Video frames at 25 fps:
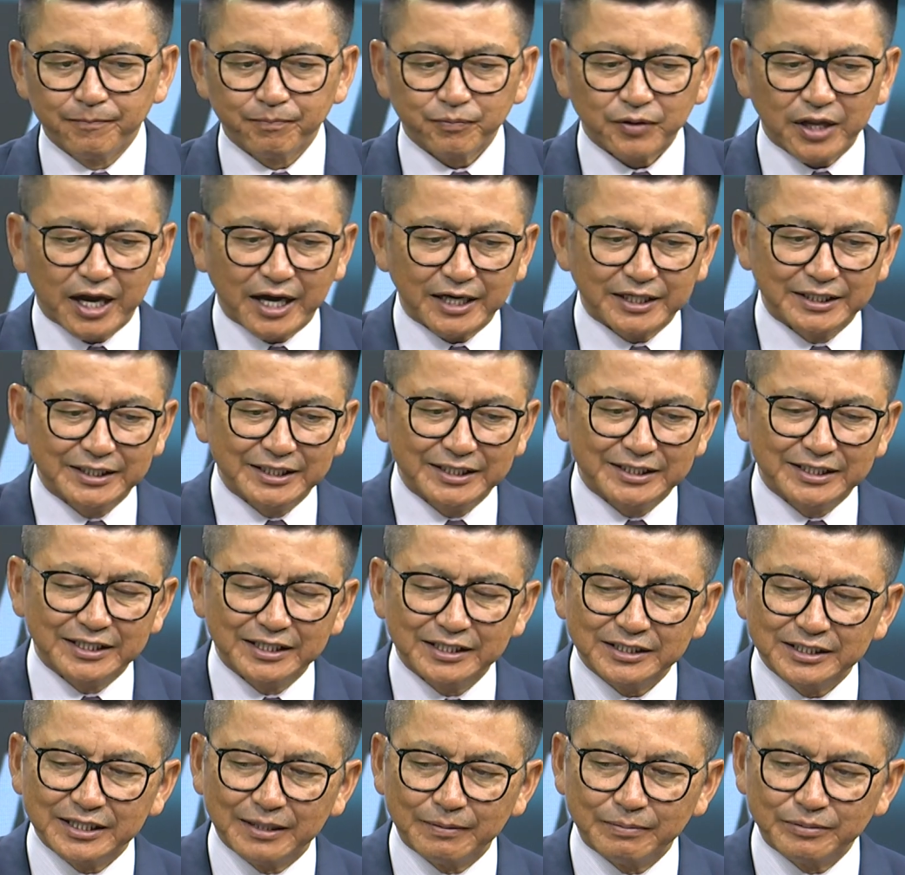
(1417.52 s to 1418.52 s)
are heating
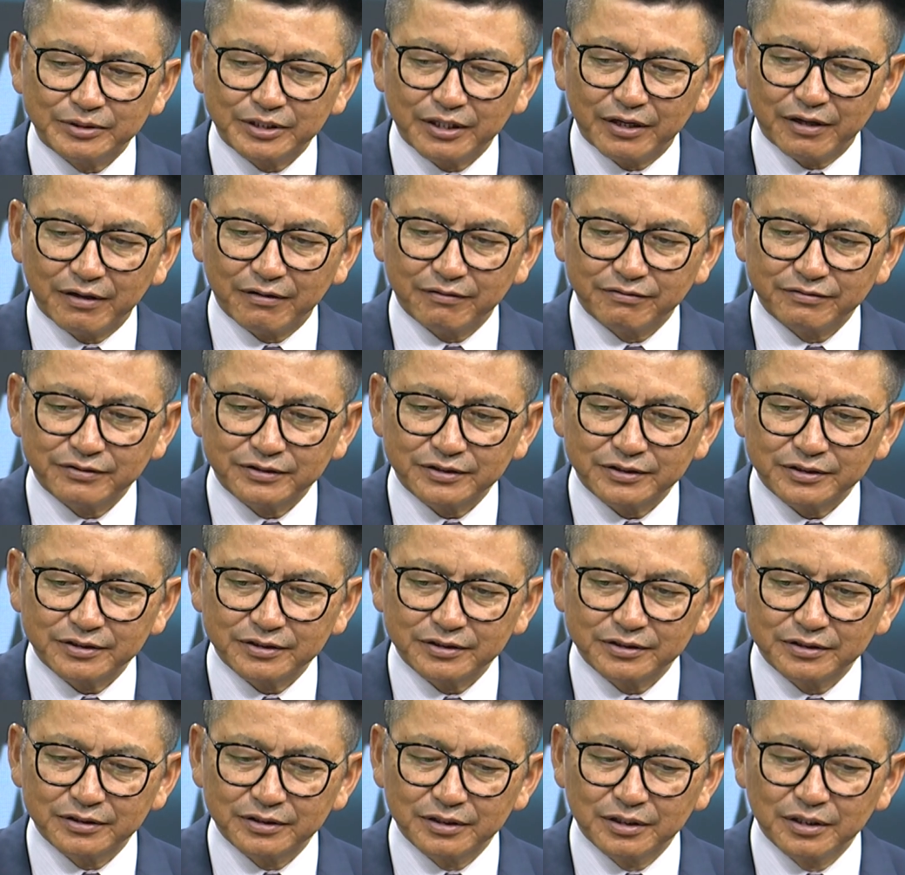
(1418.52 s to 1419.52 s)
themselves
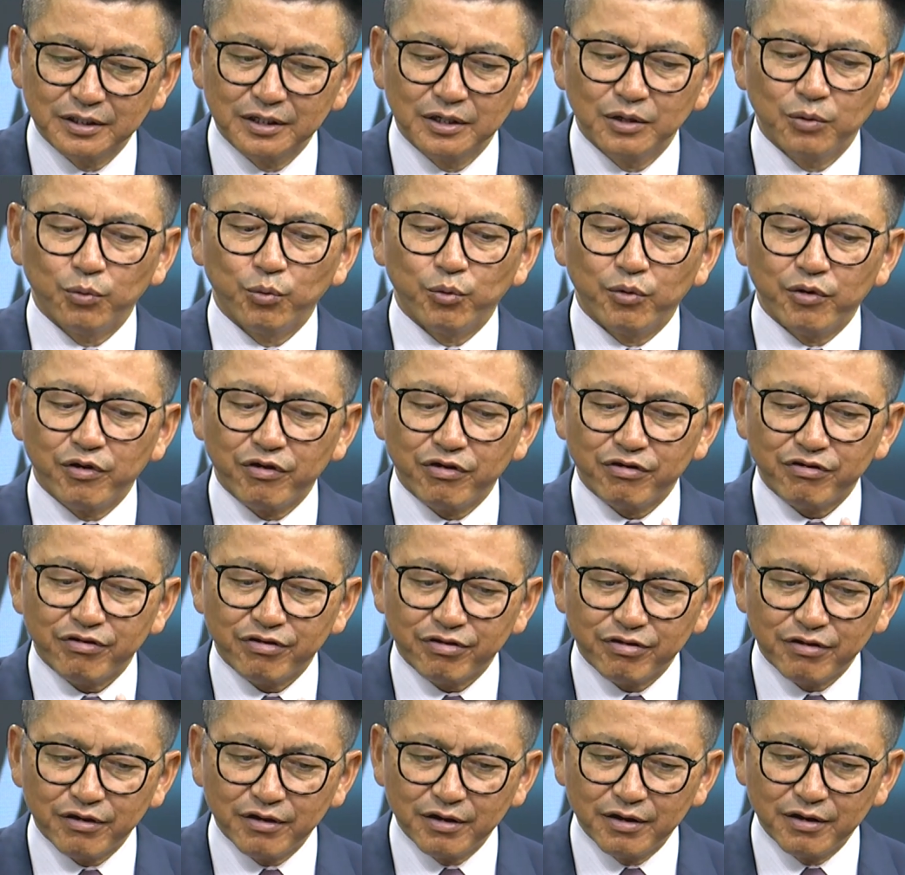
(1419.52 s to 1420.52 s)
with
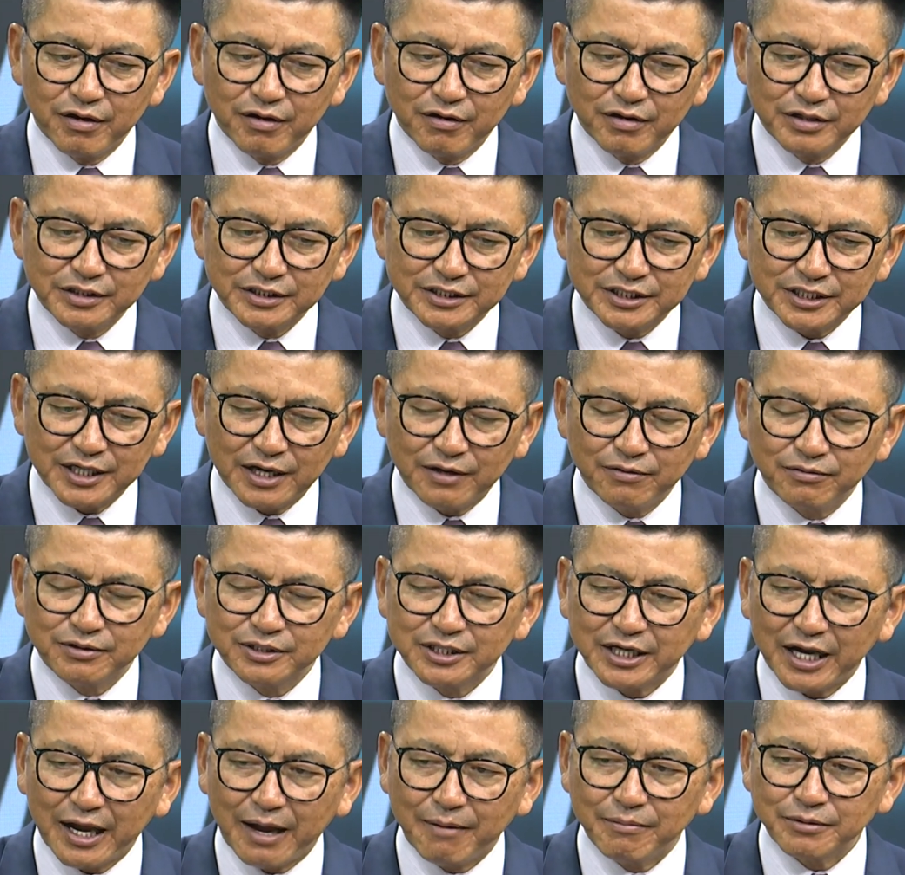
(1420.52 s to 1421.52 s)
7
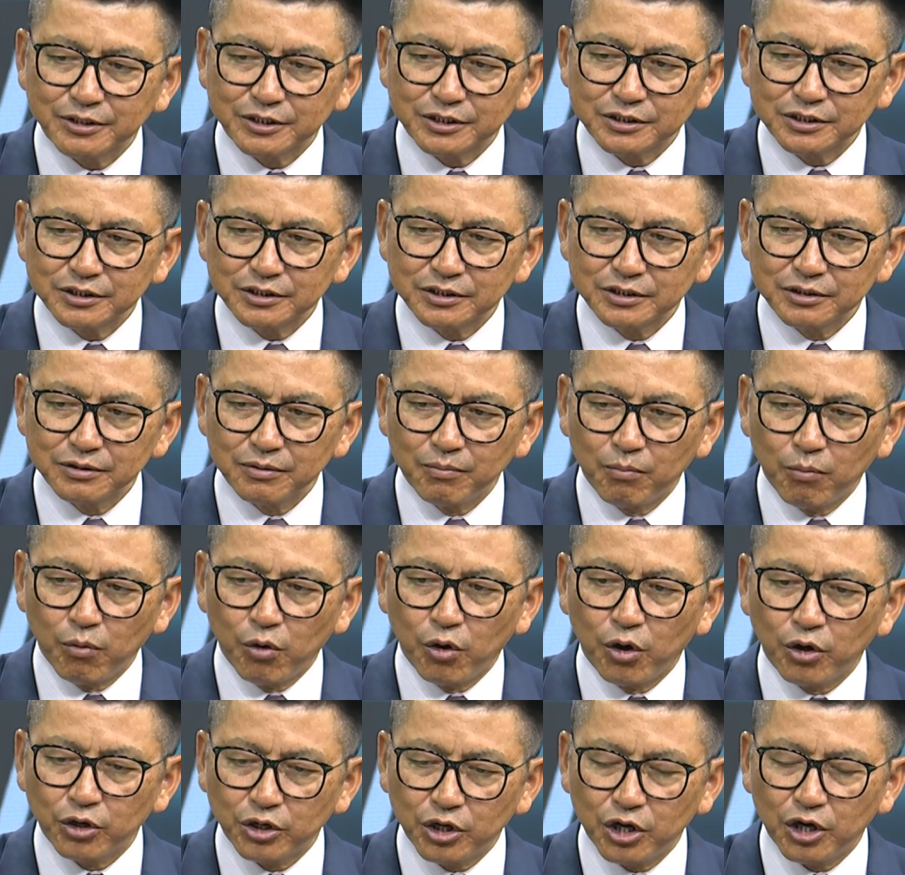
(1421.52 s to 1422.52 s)
times
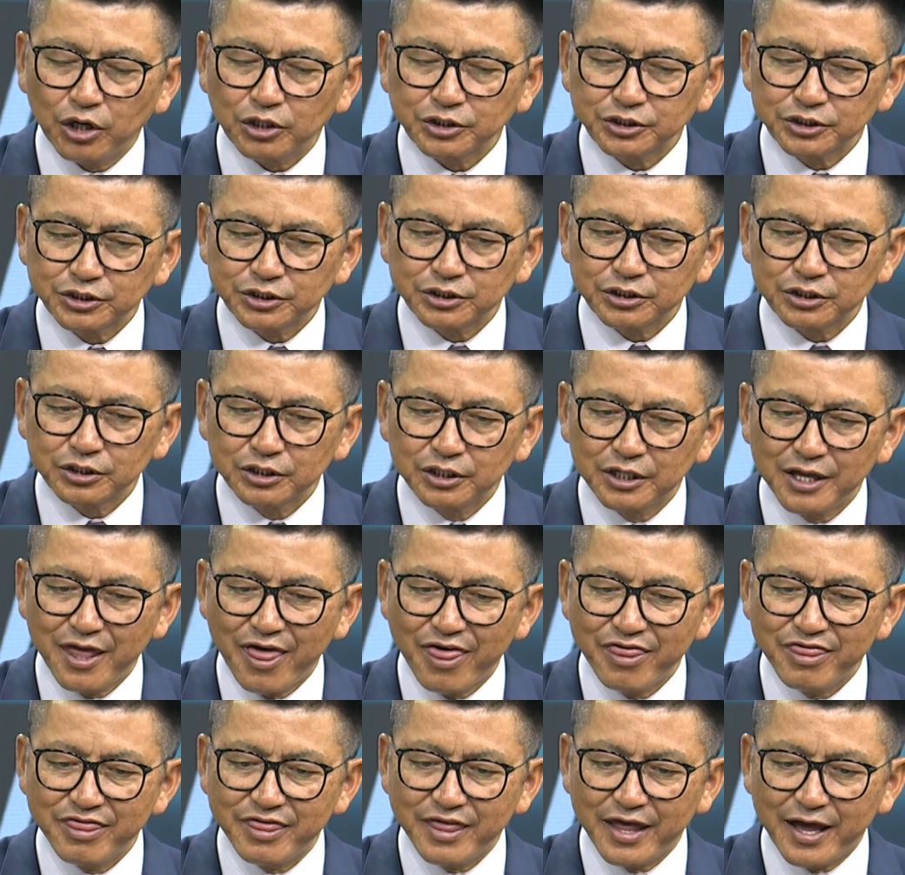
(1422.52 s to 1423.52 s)
more cost
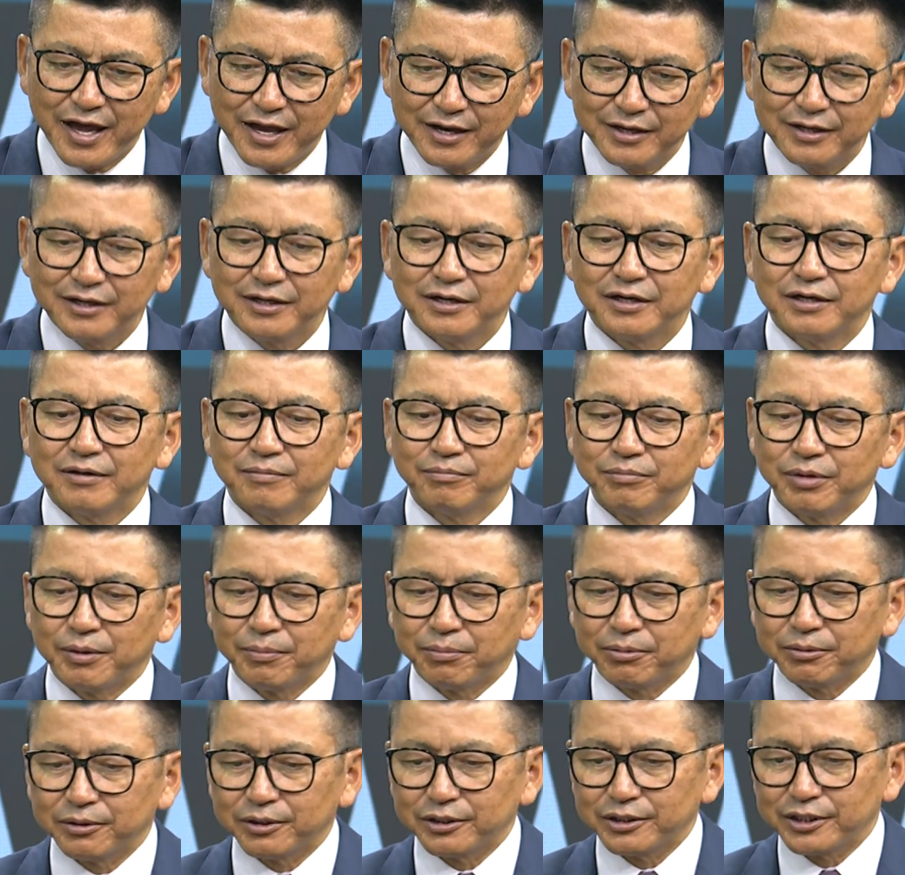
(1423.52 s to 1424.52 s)
than
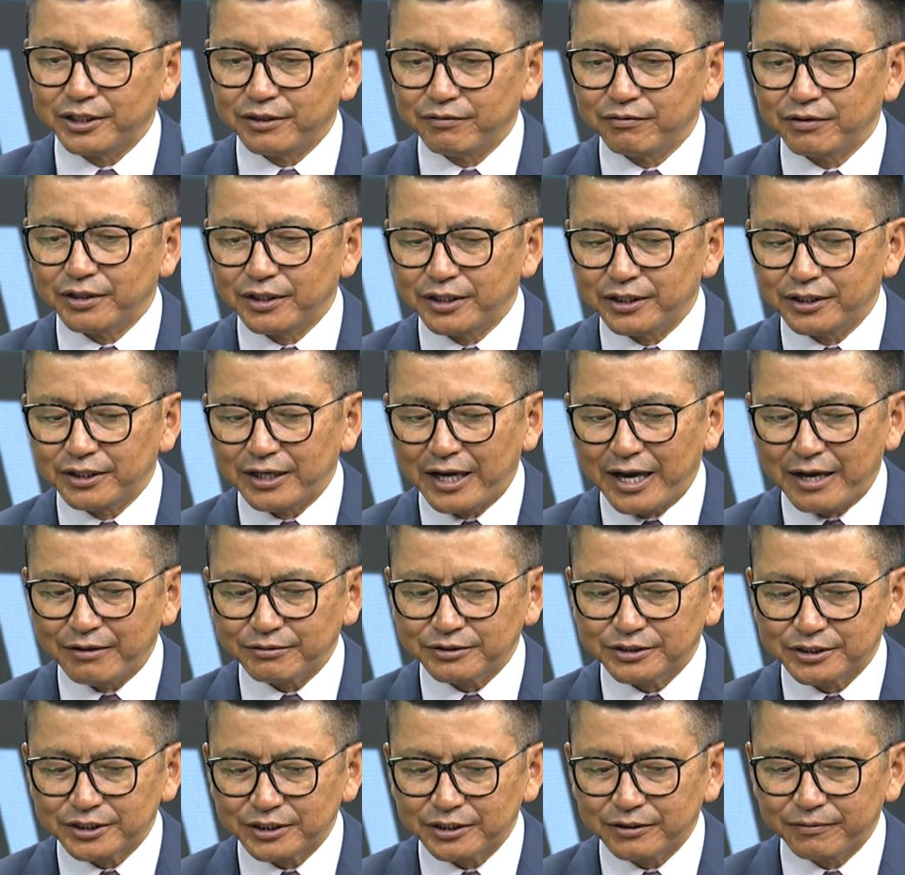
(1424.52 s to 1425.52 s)
people living in
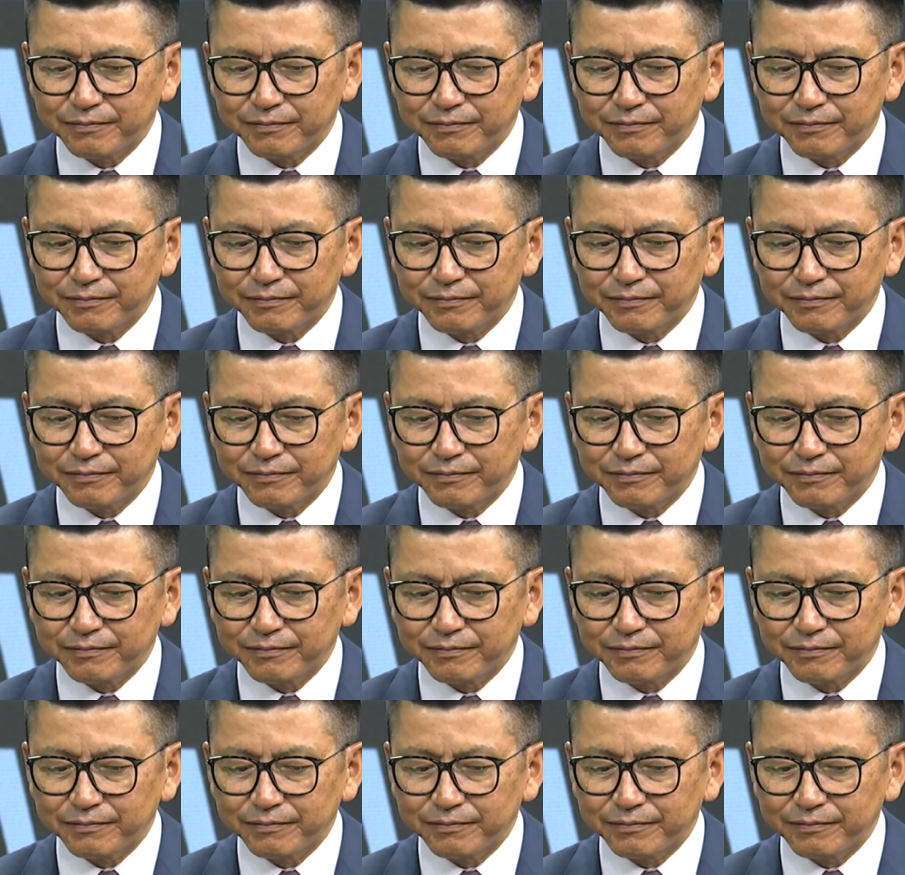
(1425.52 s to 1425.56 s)
housing.